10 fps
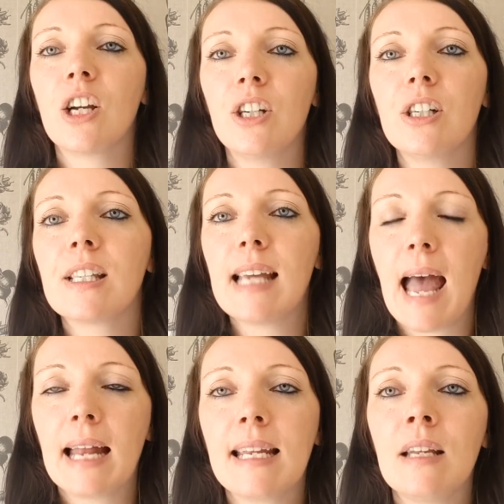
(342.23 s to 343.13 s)
Cut
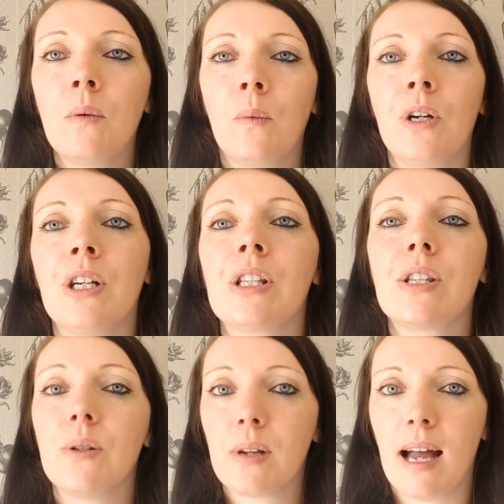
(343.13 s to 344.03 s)
any
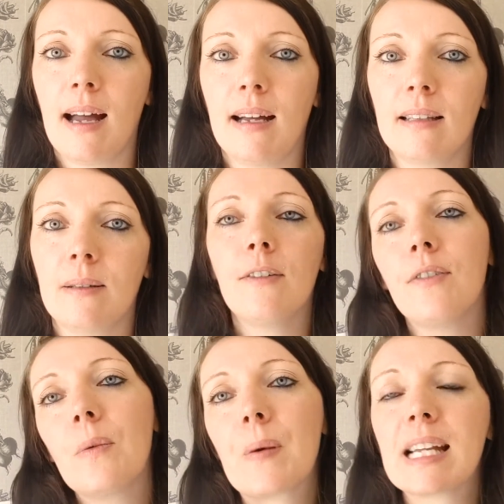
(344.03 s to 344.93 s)
words you can. A
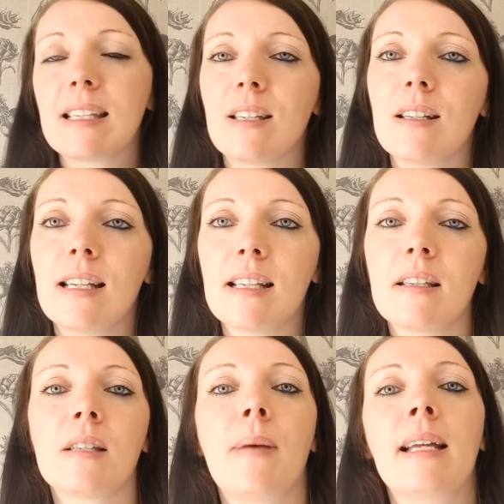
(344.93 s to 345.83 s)
fun way to do this
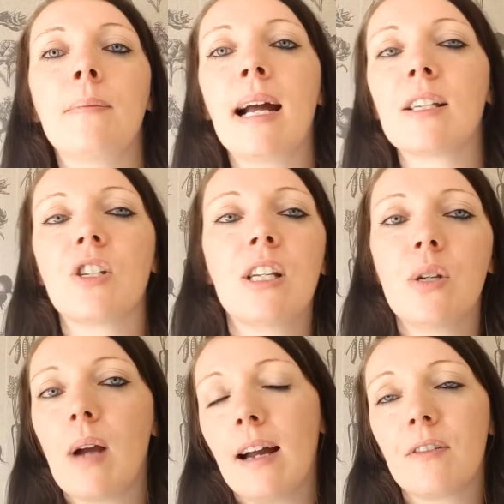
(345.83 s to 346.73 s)
is by imagining
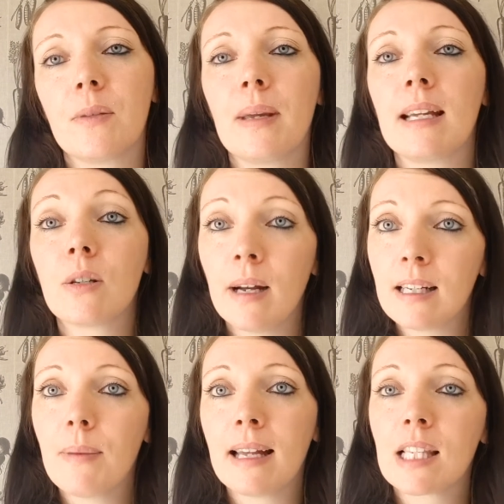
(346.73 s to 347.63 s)
you have to pay 20
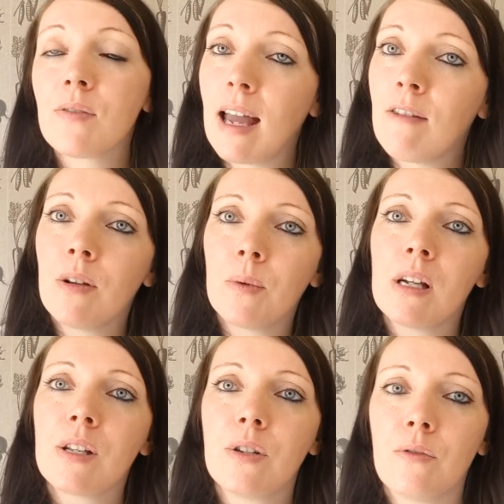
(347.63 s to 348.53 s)
pence for every
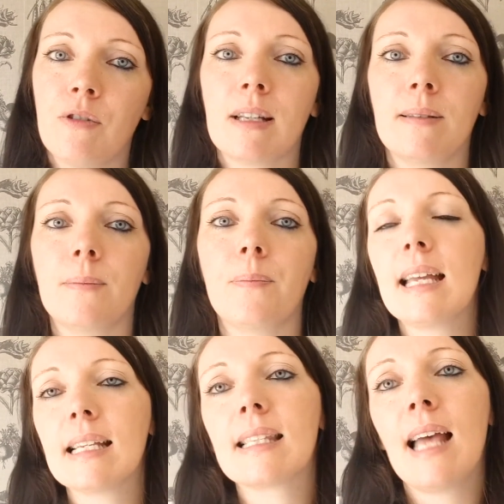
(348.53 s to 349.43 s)
word you've written.
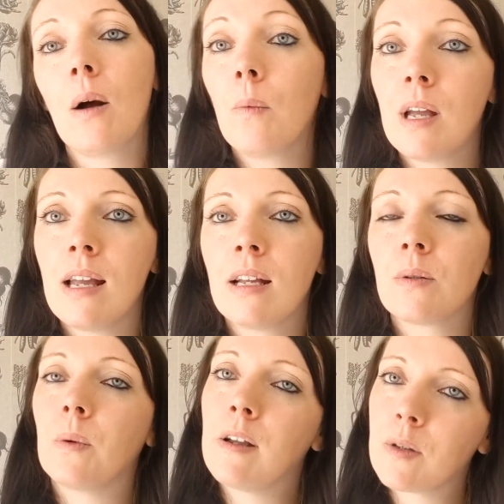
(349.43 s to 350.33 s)
Is that word
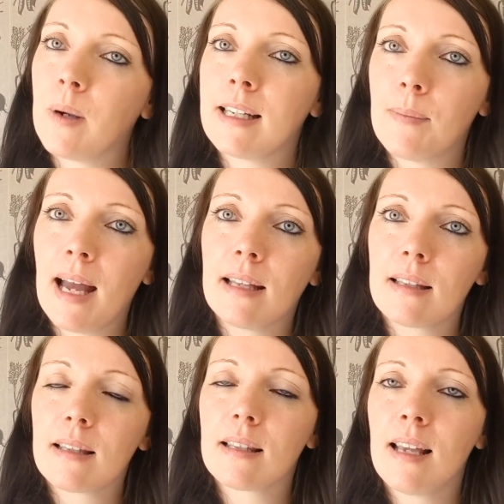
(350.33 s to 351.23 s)
worth 20
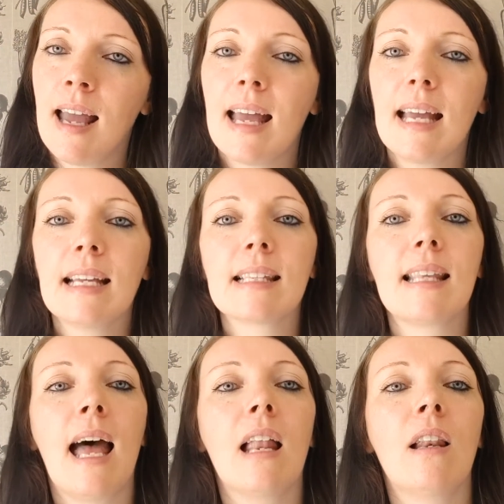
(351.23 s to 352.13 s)
pence? Is
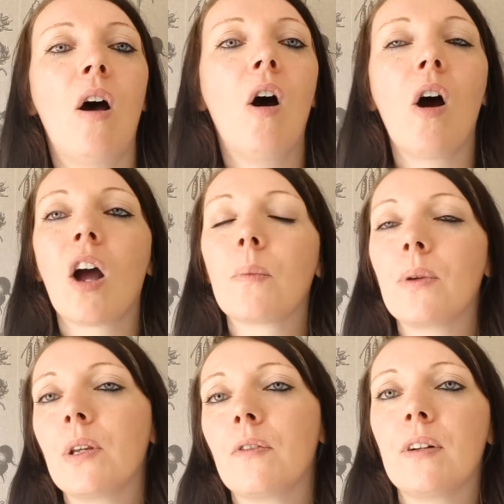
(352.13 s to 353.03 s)
that long,
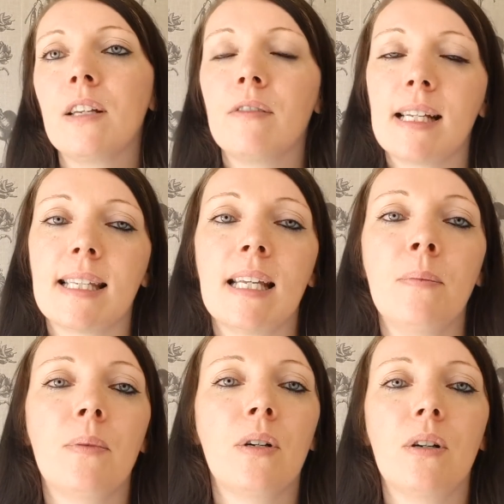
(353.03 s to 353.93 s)
beautifully
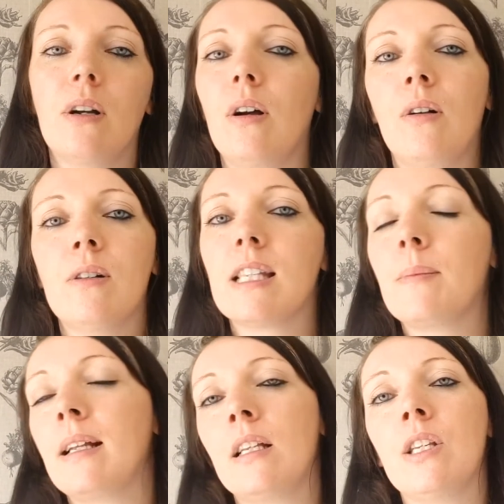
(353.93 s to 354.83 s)
written but
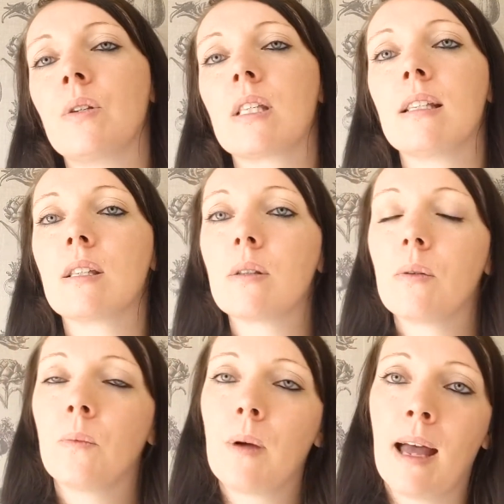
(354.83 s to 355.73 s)
ultimately useless
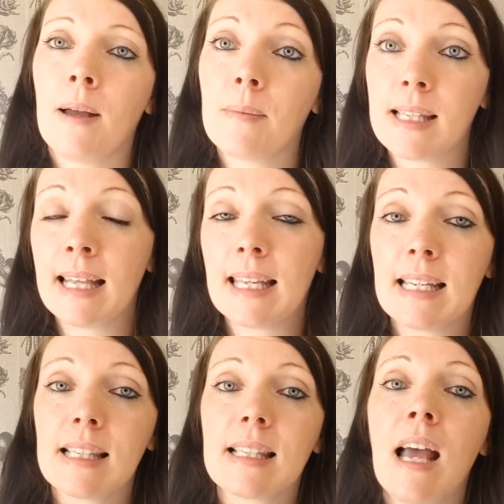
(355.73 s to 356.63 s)

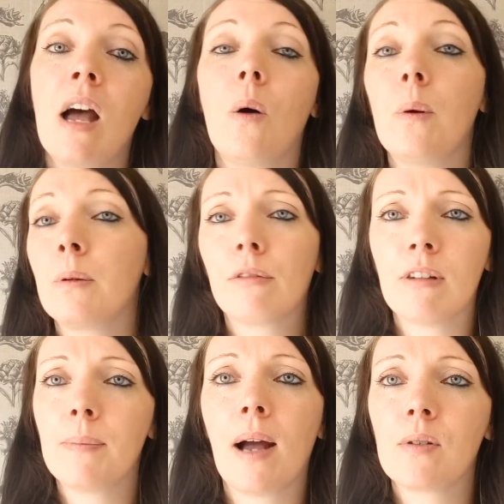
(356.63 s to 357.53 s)
sentence worth
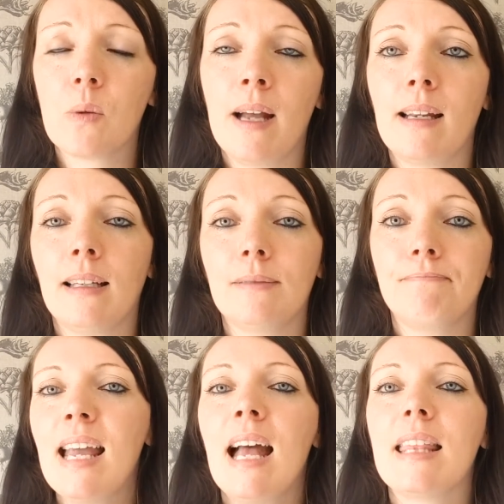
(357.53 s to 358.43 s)
£3.20?
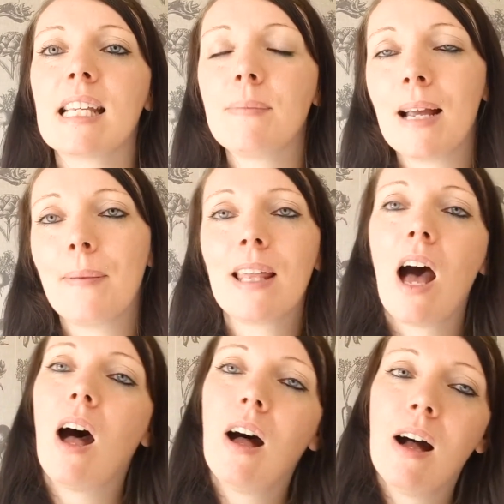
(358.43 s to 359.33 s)
This might be the
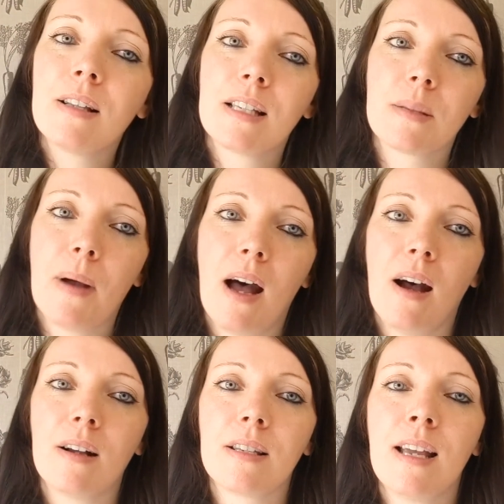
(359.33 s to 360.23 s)
hardest
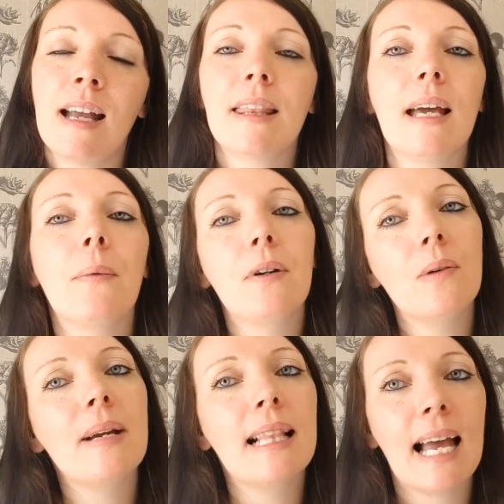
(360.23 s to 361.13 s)
part. There will
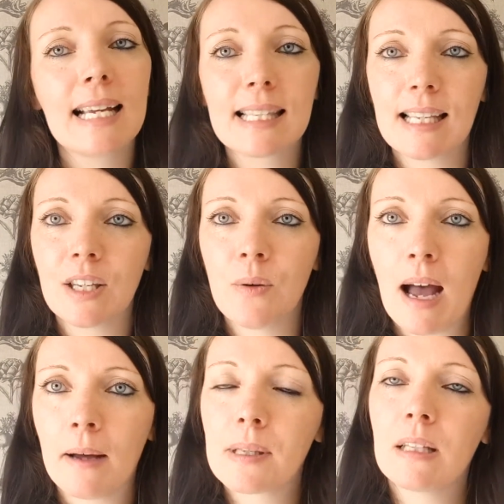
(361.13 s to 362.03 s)
be lines that you
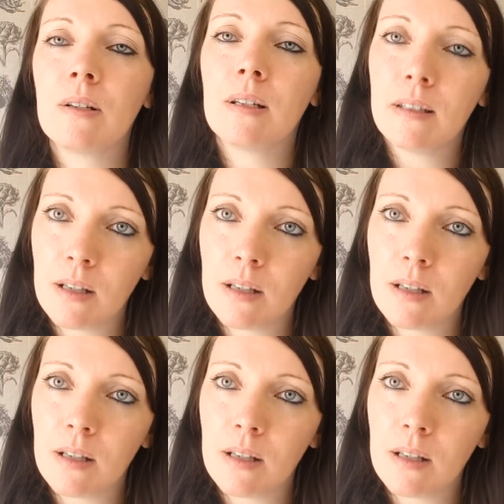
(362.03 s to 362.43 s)
absolutely